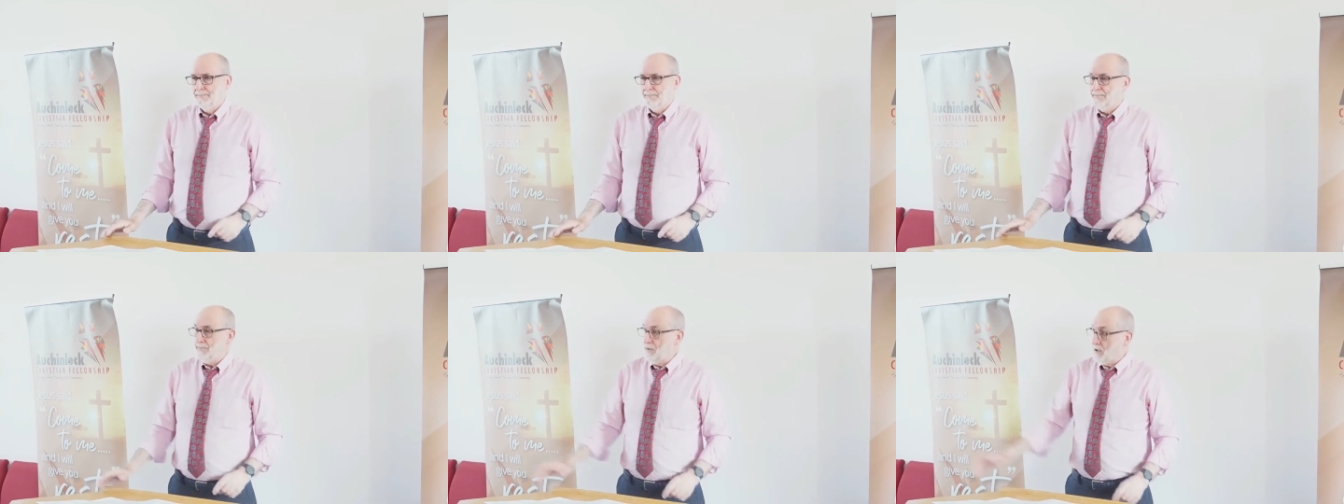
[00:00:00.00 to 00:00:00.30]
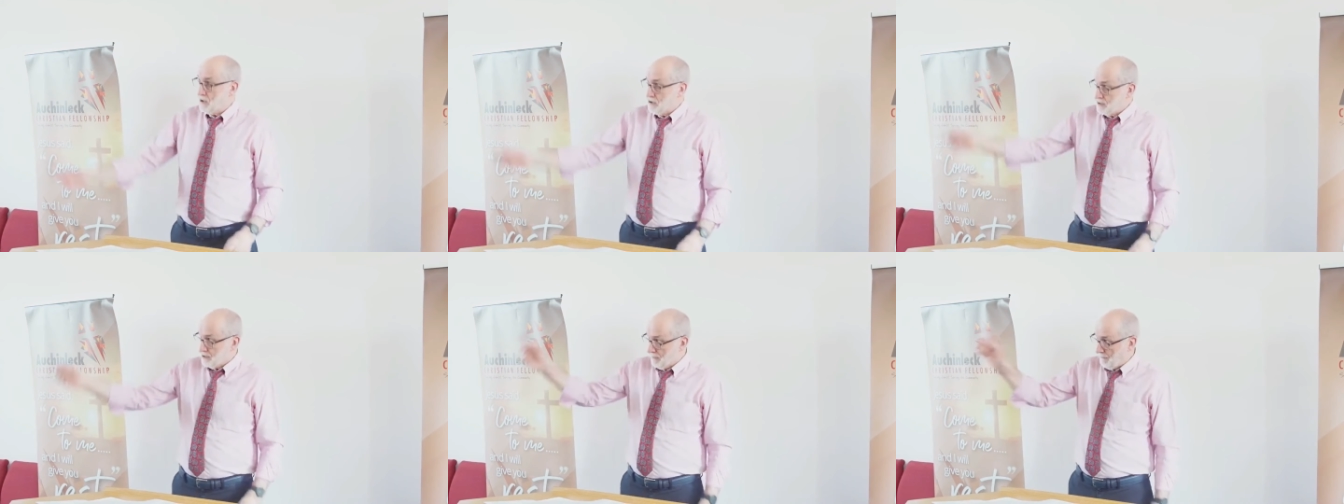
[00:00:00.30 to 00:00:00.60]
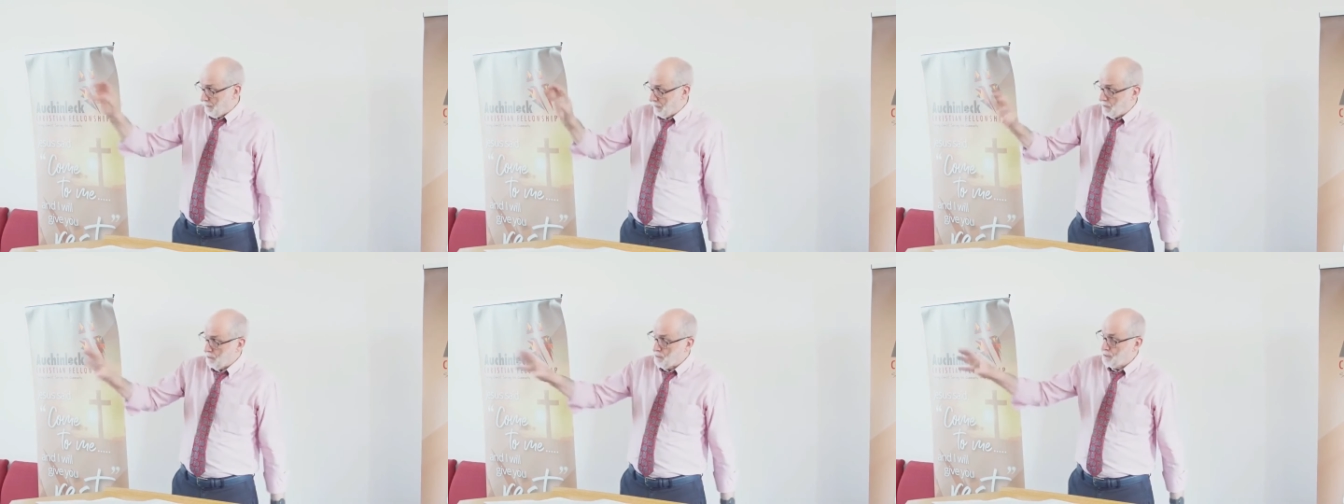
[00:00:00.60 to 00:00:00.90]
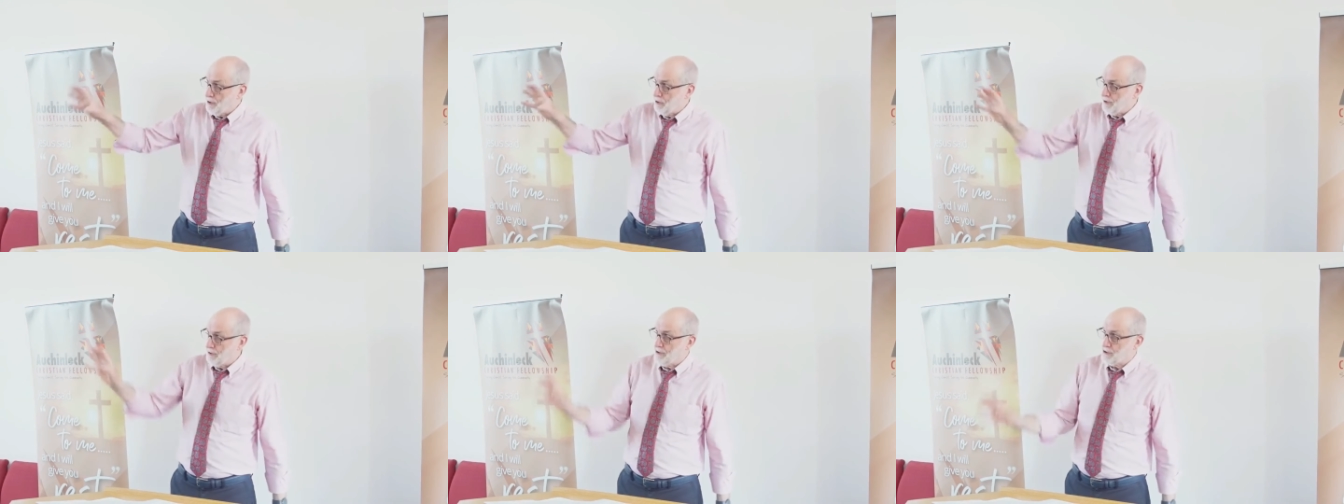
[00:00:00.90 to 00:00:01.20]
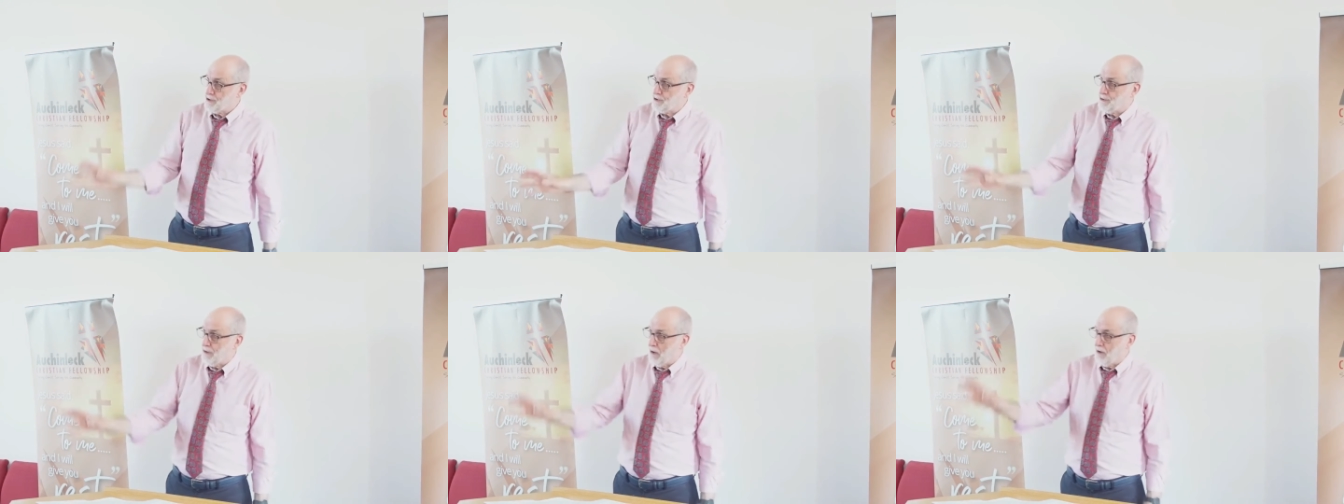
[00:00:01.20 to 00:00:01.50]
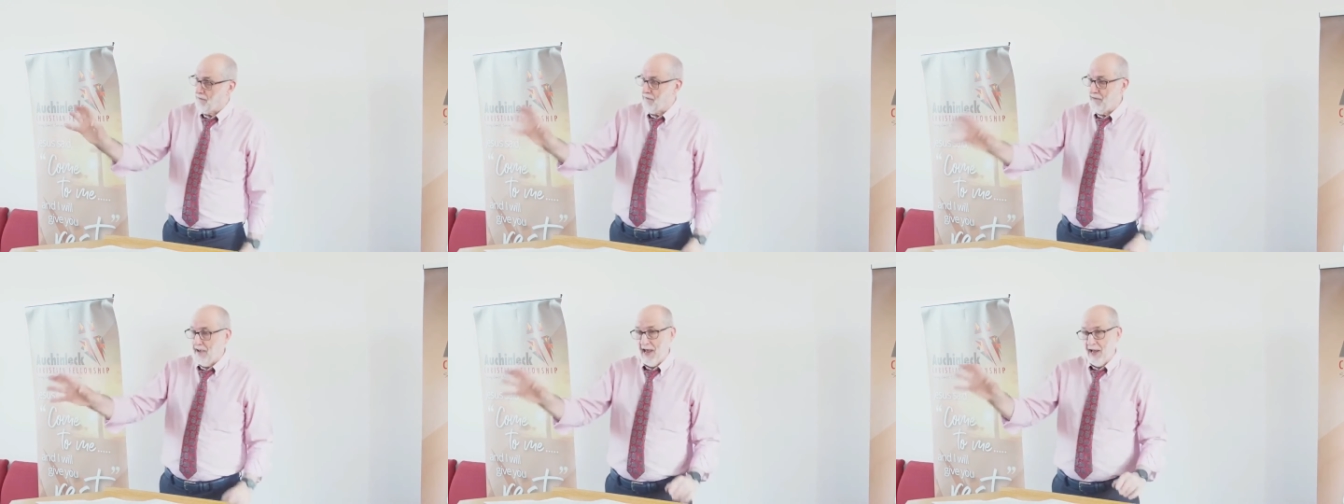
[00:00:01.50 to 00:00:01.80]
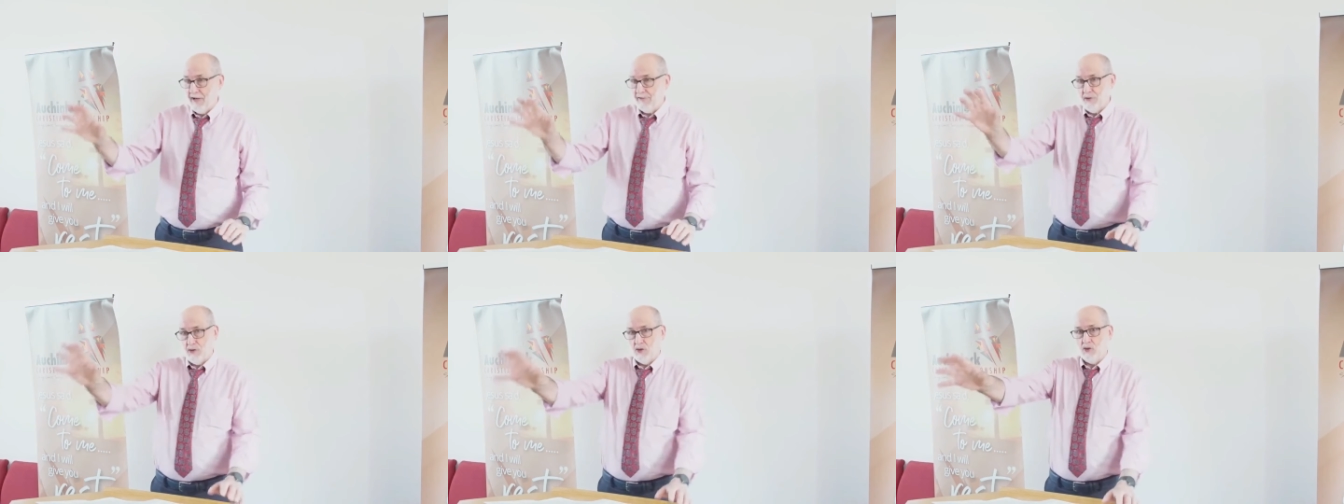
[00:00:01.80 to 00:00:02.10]
because they've allowed others to
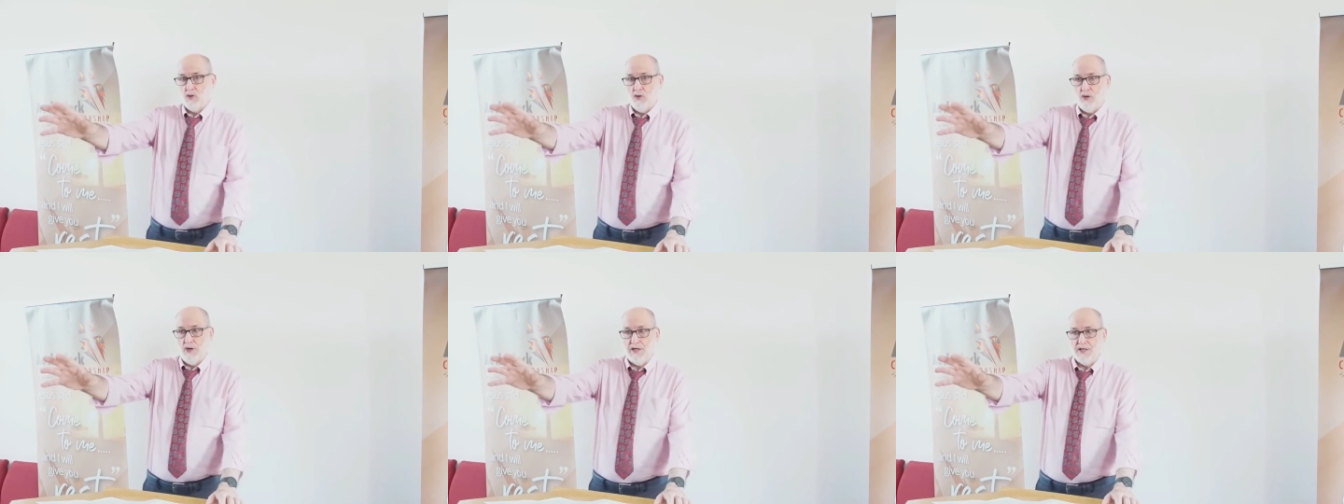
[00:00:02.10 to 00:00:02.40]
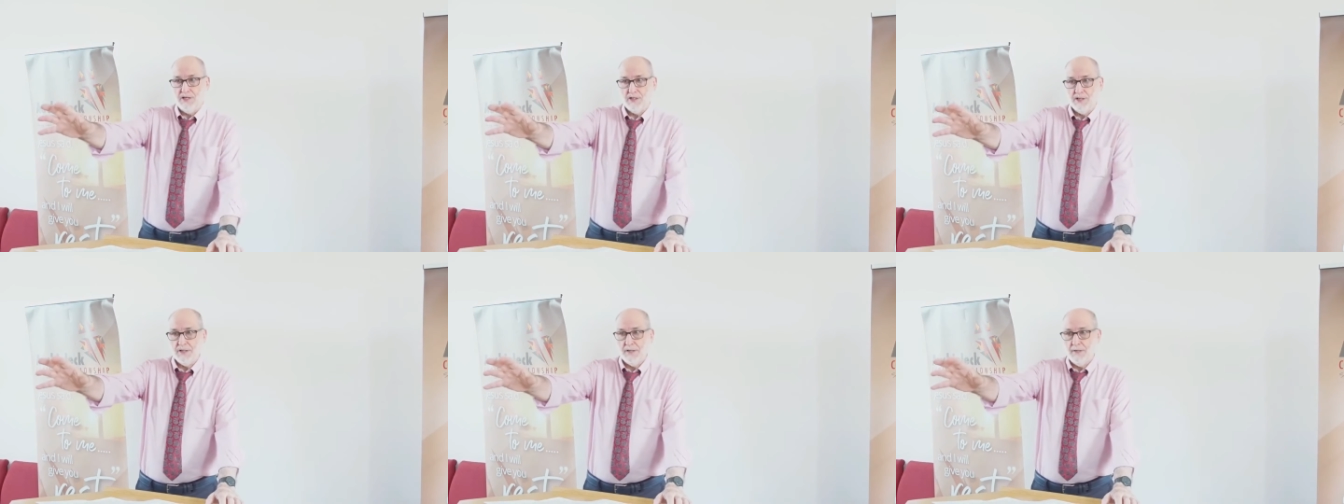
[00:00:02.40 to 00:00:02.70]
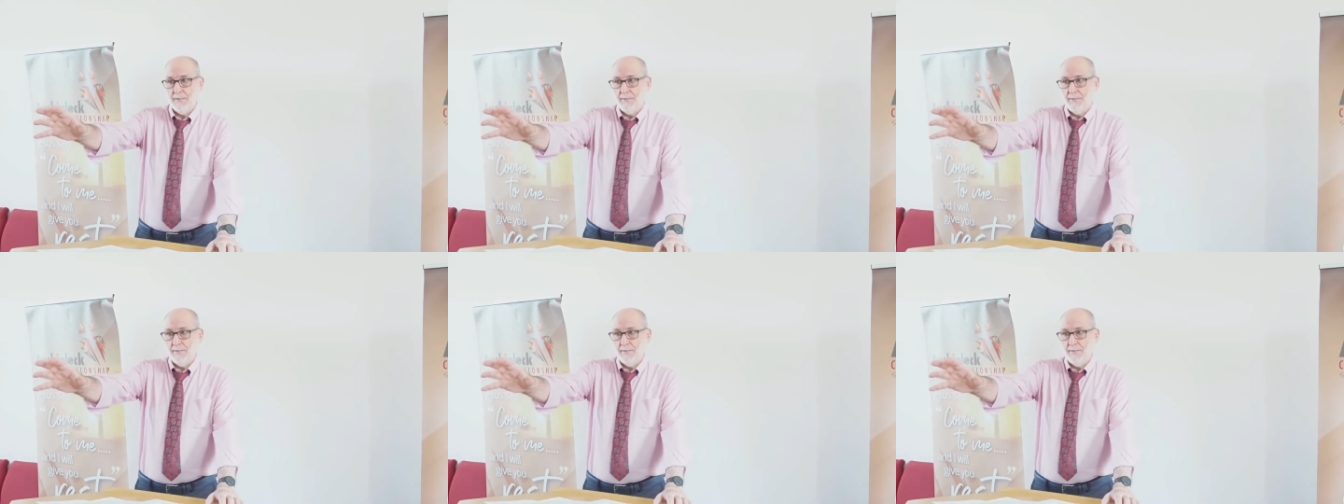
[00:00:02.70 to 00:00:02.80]
affect the choice